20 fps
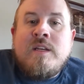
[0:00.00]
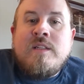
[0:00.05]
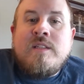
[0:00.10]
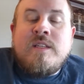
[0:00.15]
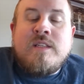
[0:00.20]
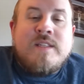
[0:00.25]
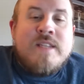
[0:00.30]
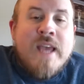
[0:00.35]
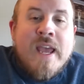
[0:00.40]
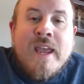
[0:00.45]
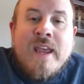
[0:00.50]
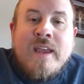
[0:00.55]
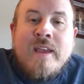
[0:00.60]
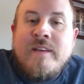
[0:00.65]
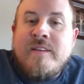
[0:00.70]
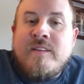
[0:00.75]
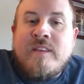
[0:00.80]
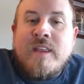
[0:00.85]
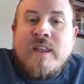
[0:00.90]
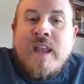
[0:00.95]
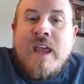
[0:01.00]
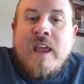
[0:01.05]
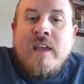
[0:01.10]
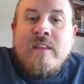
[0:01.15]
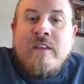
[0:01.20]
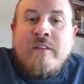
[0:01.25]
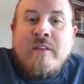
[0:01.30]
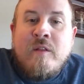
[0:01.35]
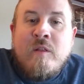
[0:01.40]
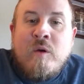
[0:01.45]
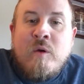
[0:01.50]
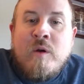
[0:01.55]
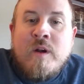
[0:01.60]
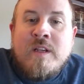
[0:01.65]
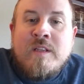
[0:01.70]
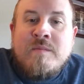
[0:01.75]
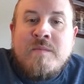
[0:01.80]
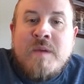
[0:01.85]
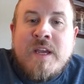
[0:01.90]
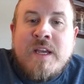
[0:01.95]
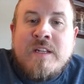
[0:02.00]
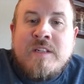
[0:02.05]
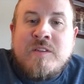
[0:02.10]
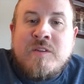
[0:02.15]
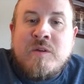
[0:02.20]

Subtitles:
Today is the day that the Lord has made,